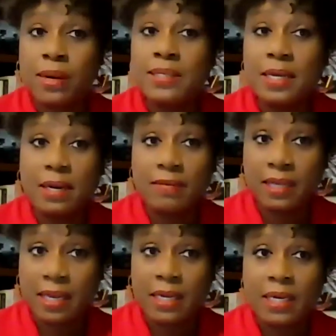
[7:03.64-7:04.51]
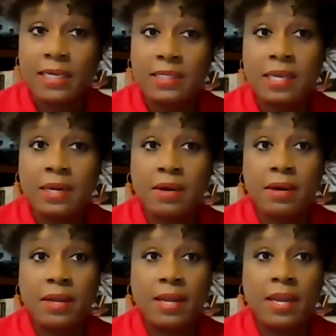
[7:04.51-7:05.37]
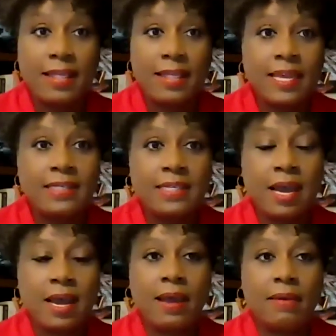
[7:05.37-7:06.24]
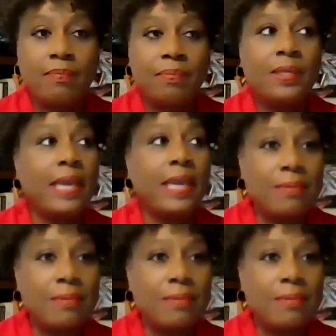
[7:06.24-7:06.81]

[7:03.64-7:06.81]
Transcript: was the president of the Kennedy Center at that time,